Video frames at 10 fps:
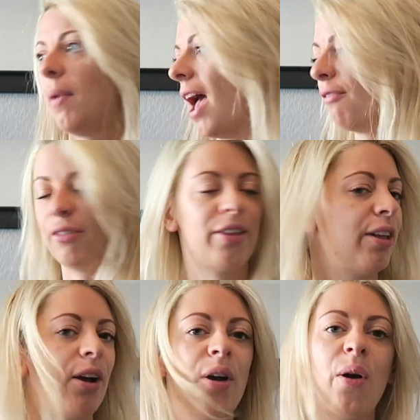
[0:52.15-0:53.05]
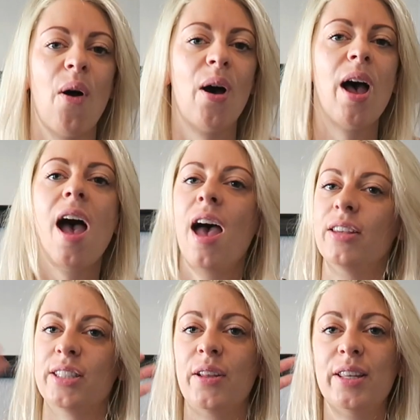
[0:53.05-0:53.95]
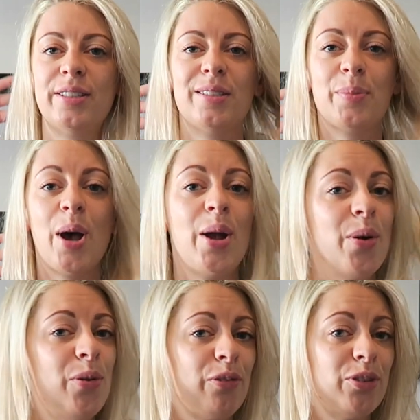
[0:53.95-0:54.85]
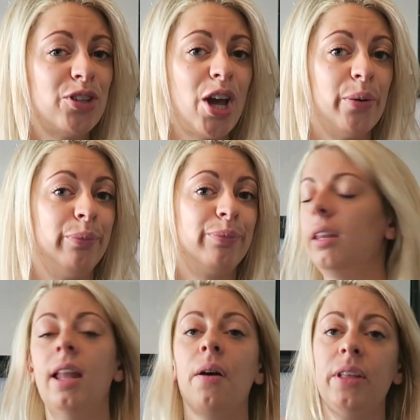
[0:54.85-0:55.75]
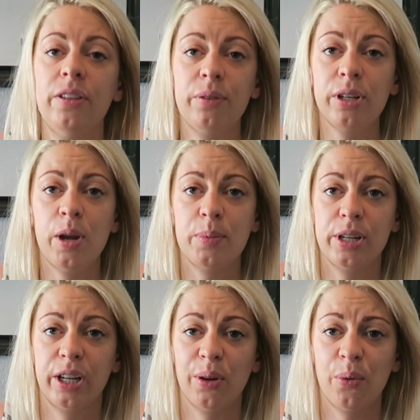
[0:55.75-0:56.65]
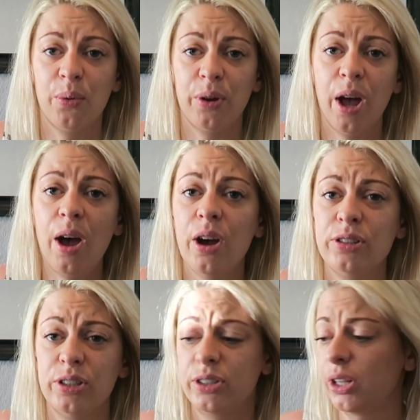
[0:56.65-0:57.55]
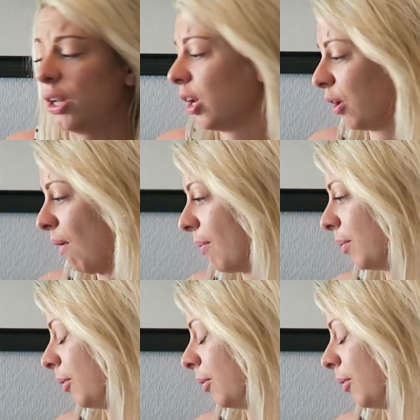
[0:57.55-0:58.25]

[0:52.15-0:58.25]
everything I got so this is my haul for the show. Now these are in no particular order, I'm just gonna grab